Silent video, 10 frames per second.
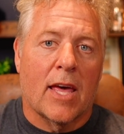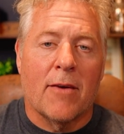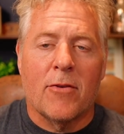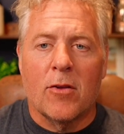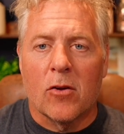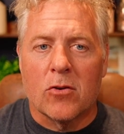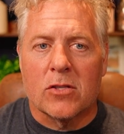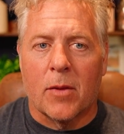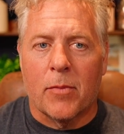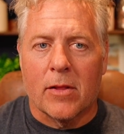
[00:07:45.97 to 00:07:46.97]
If you learned
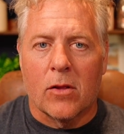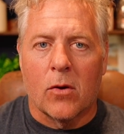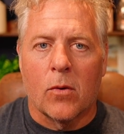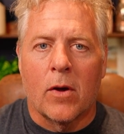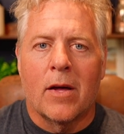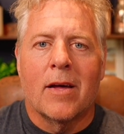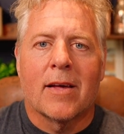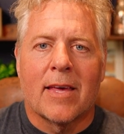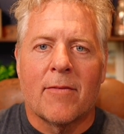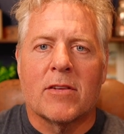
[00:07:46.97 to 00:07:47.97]
something new,
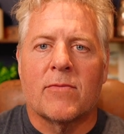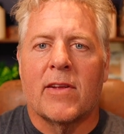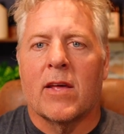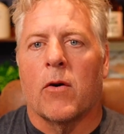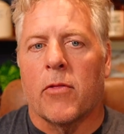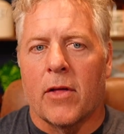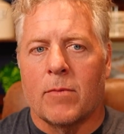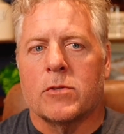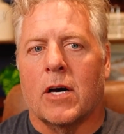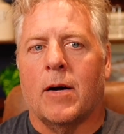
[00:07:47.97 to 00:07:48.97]
give this video a
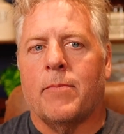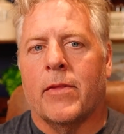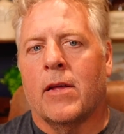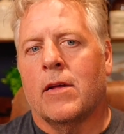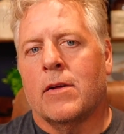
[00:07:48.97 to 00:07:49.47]
thumbs up,